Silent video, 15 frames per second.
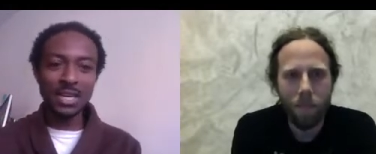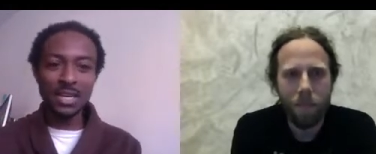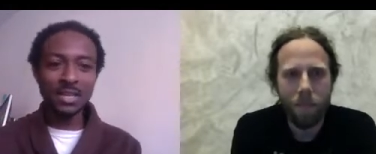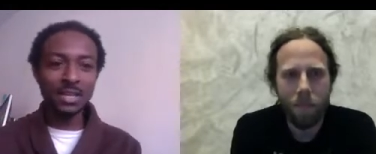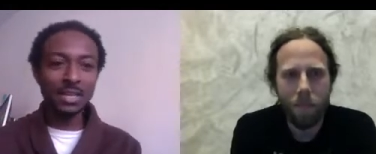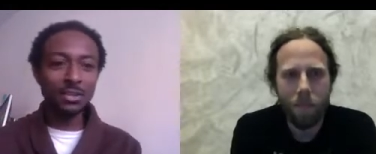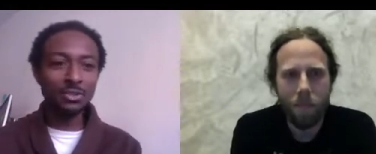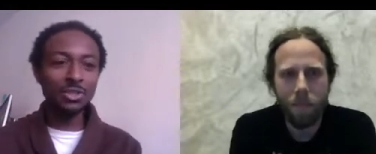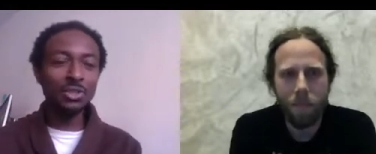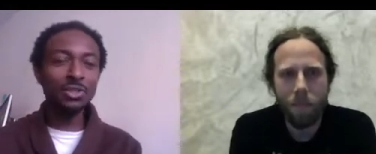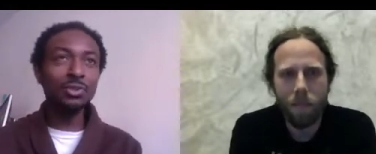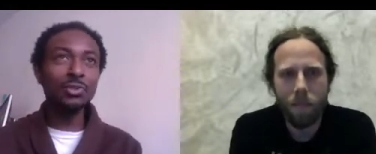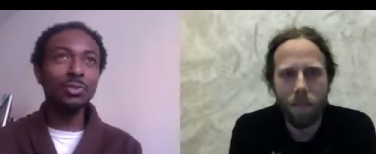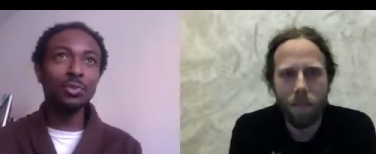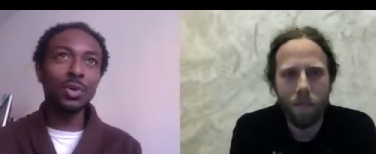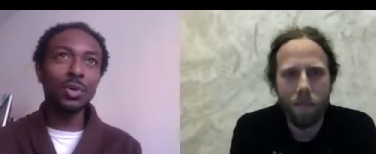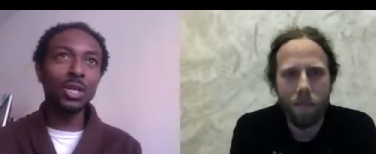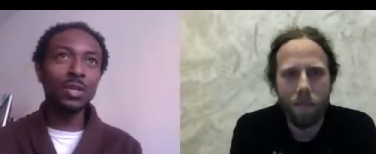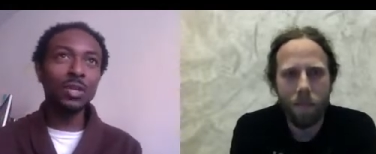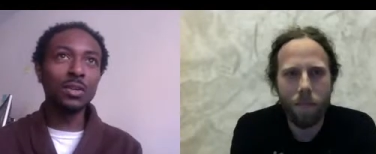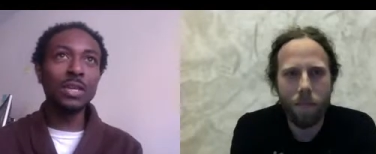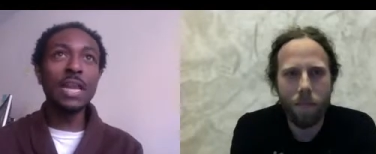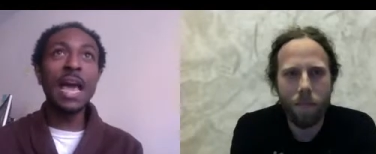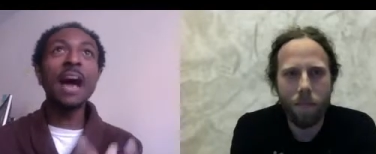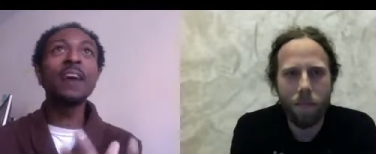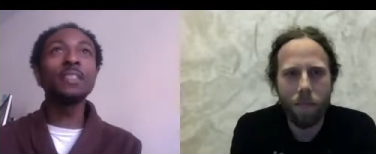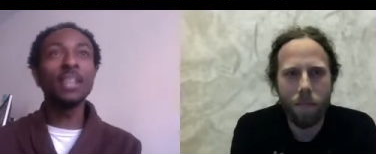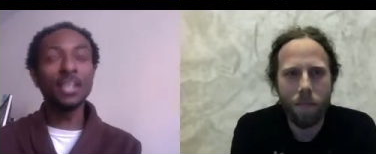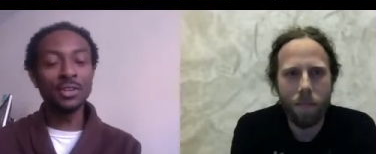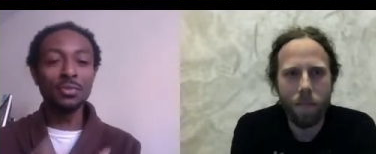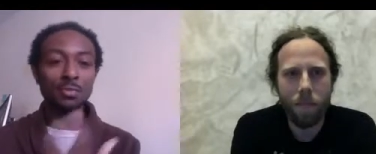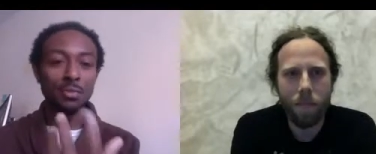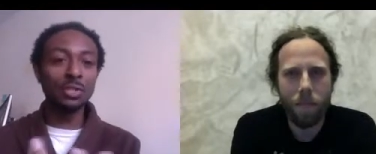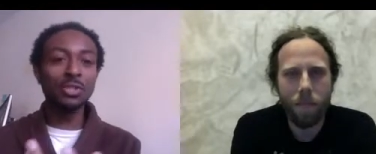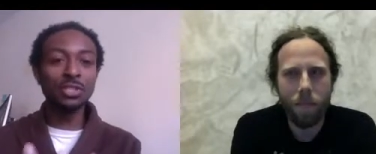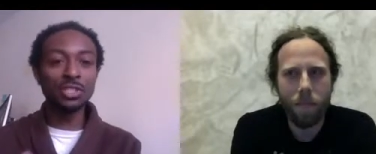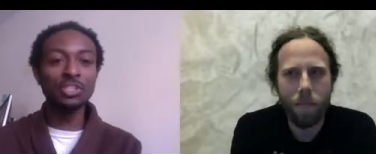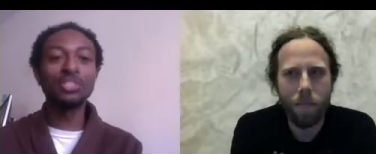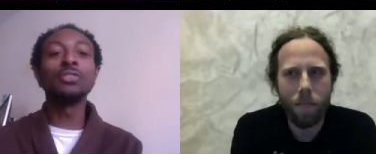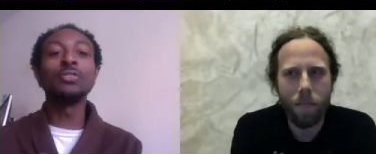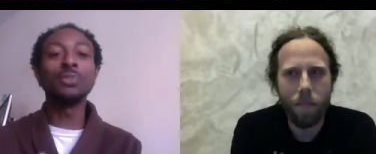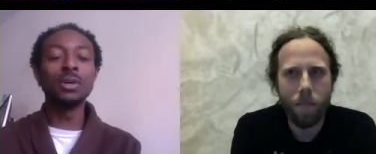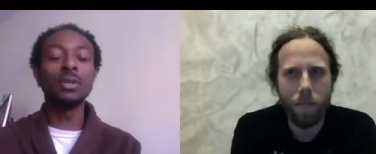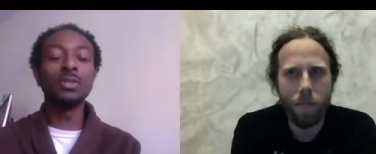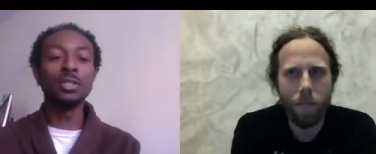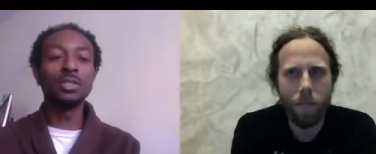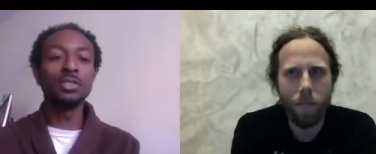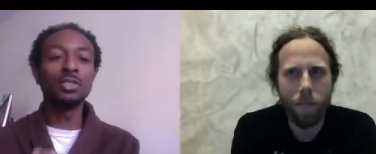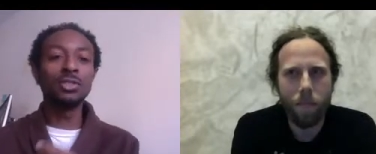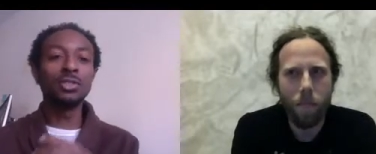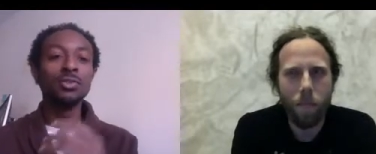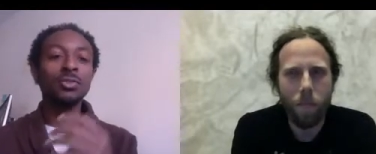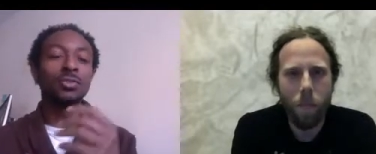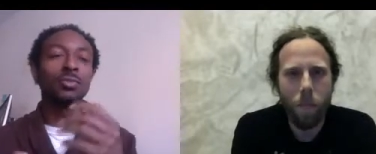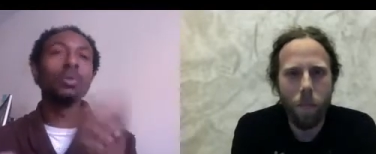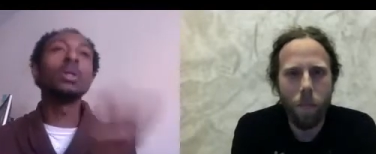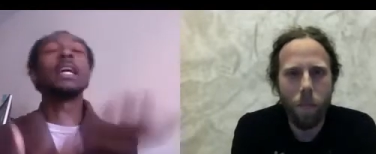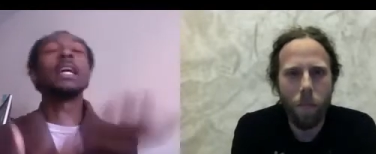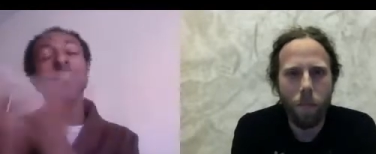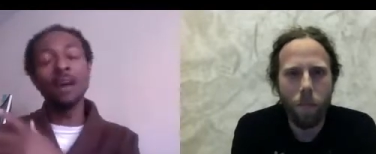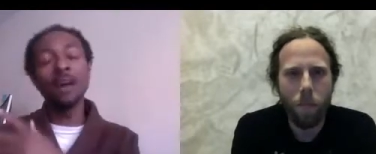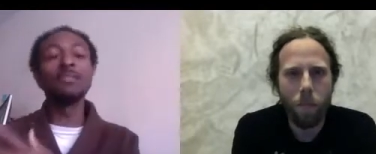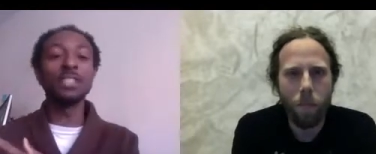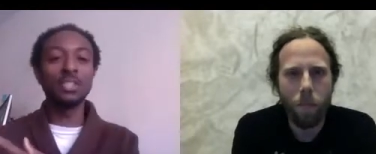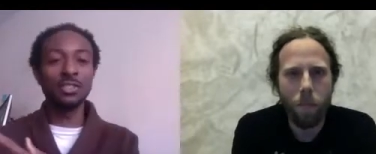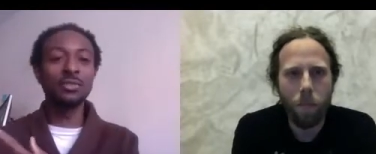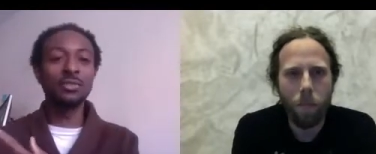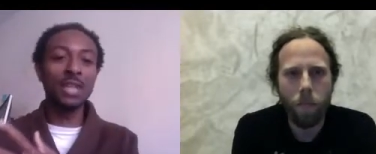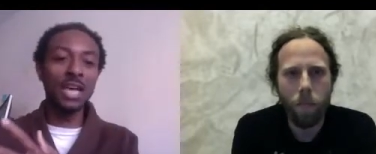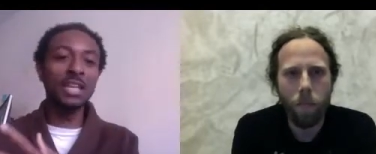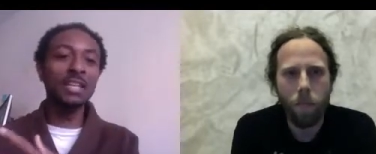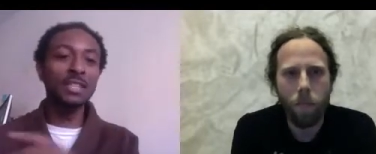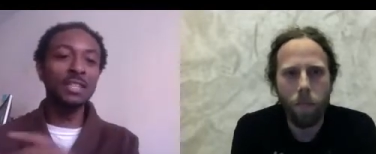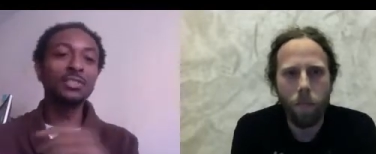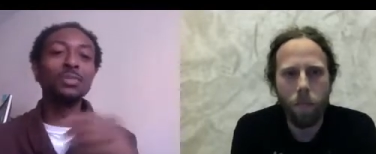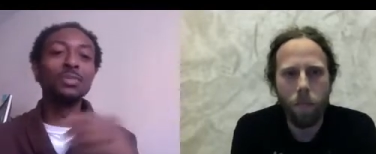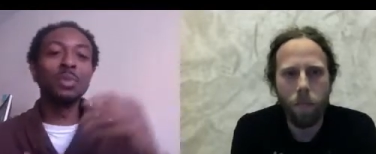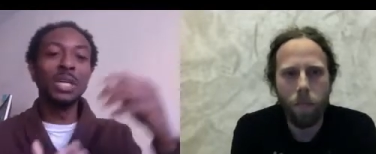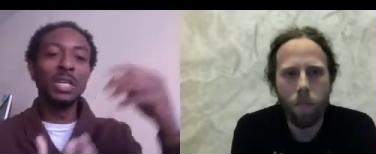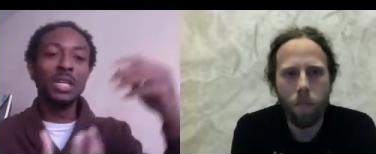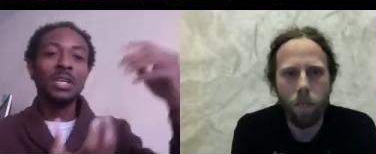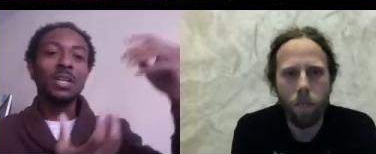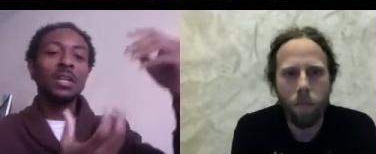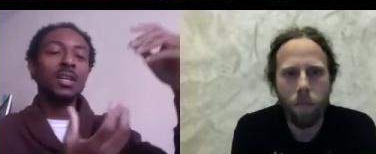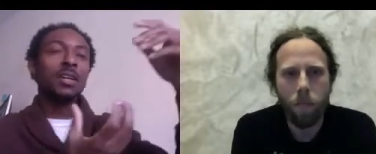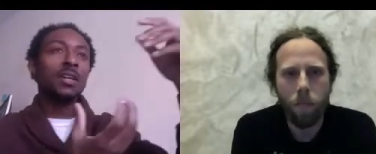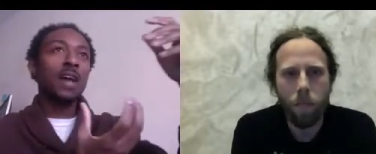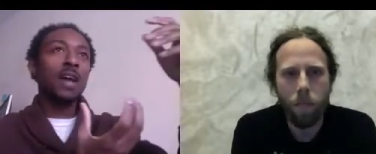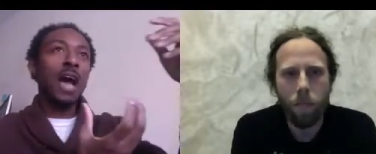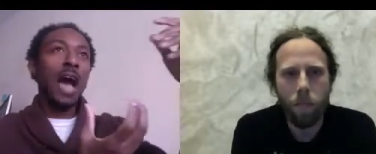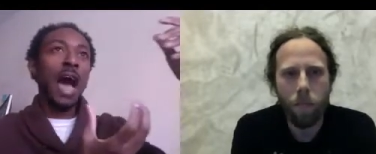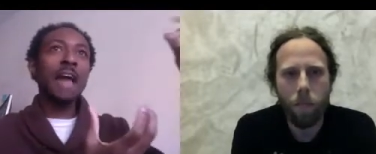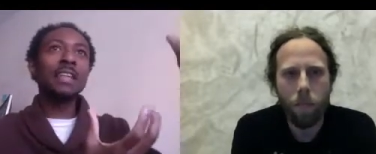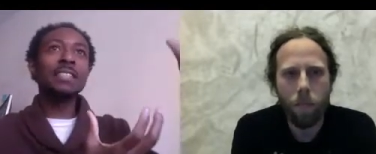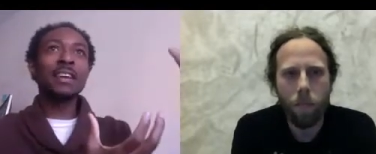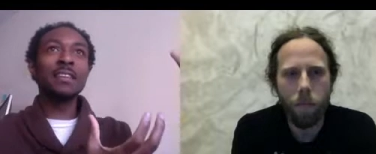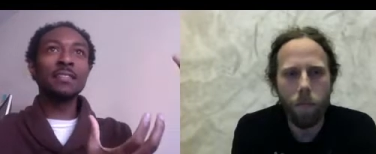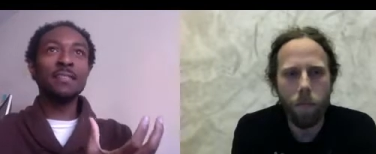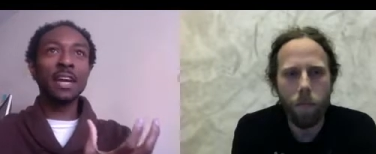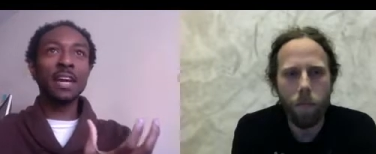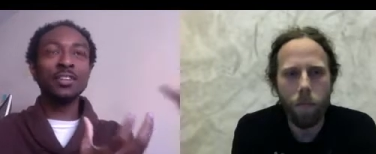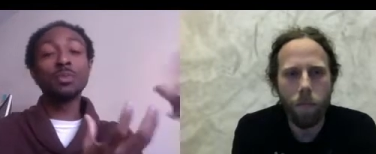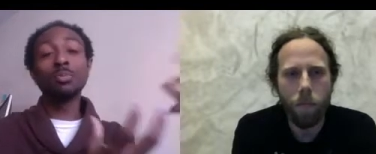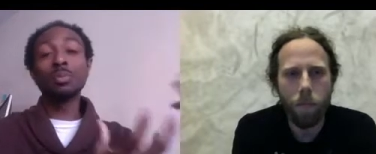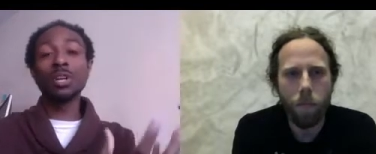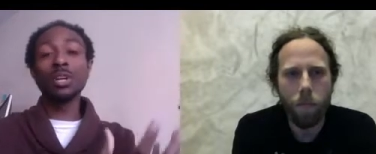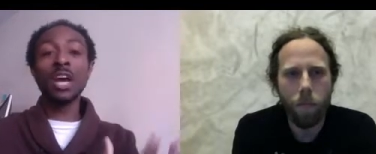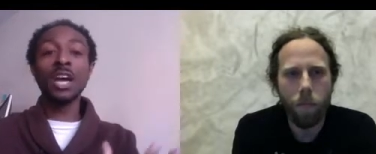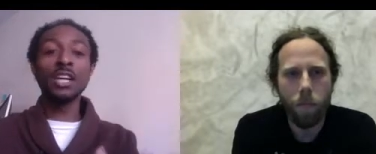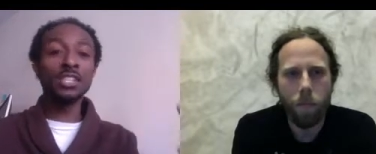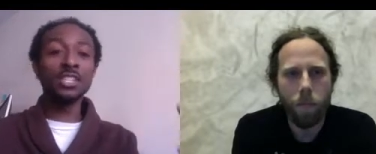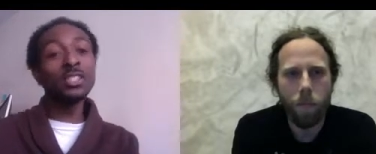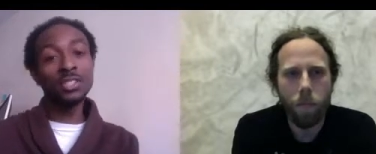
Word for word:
Speaker 1: You know, do you, now that you mostly shoot, do and obviously do the editing too, but how does that affect your production?